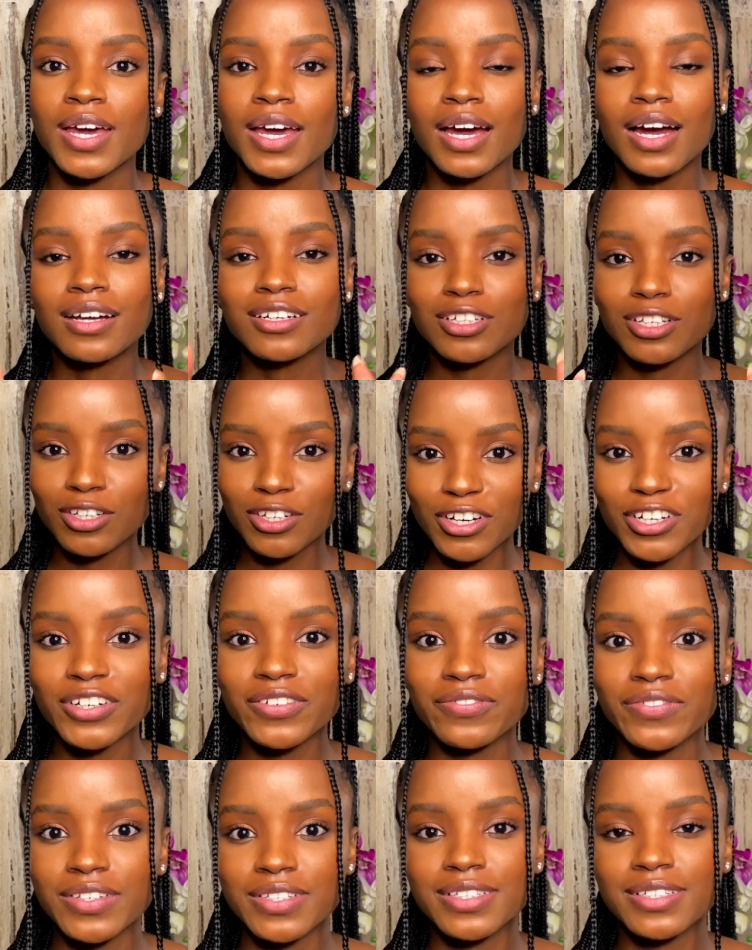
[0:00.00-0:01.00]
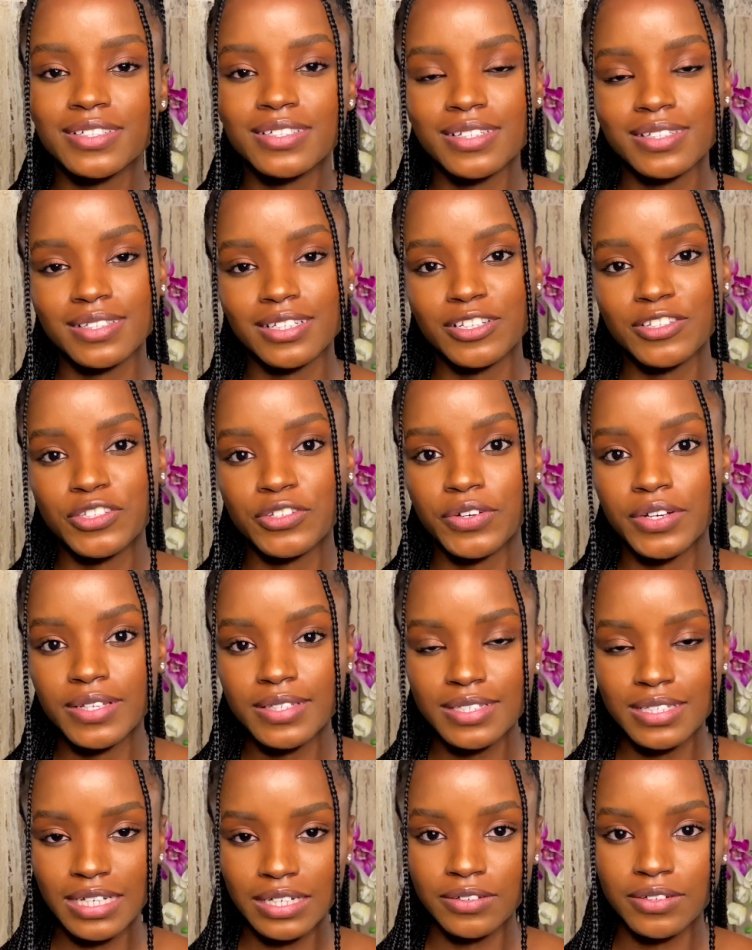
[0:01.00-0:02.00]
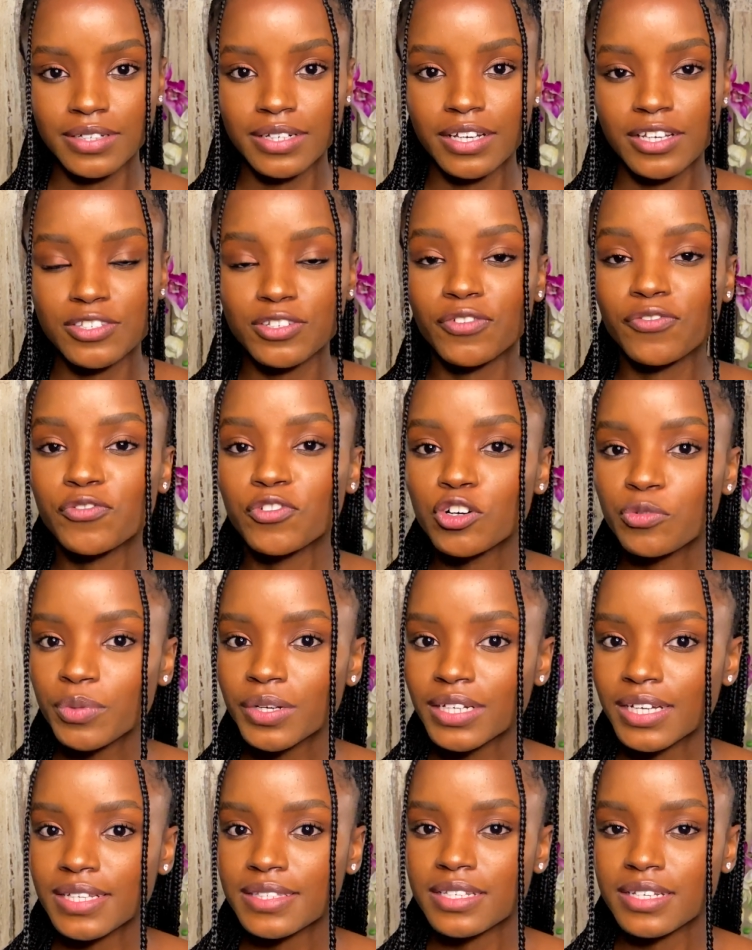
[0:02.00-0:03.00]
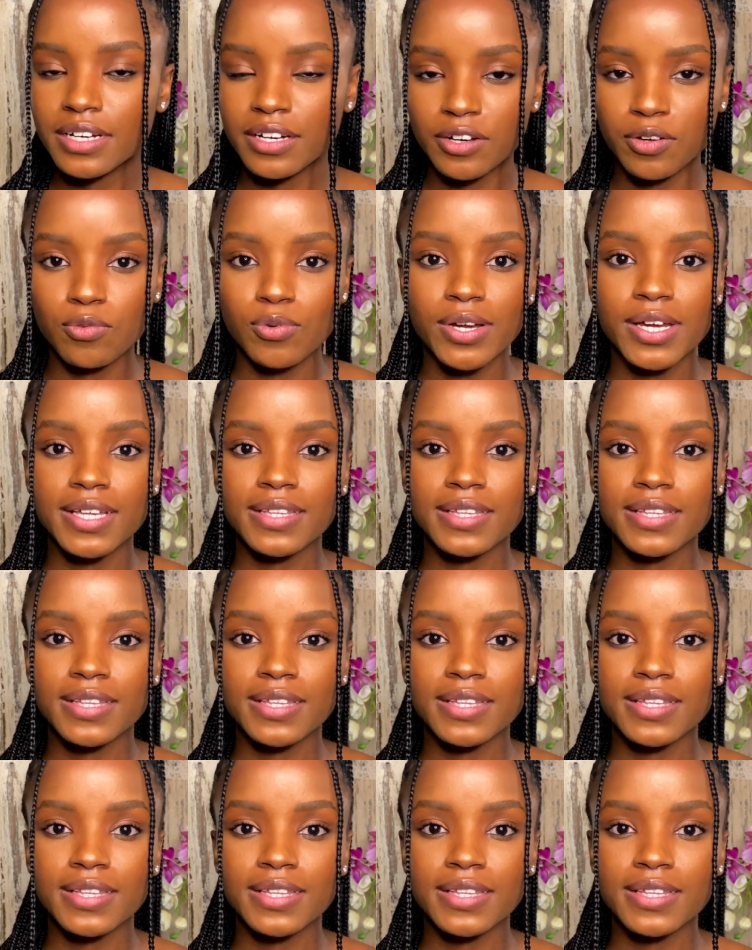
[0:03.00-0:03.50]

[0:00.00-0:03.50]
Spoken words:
and a lot of physical sunscreens nowadays are formulated in a way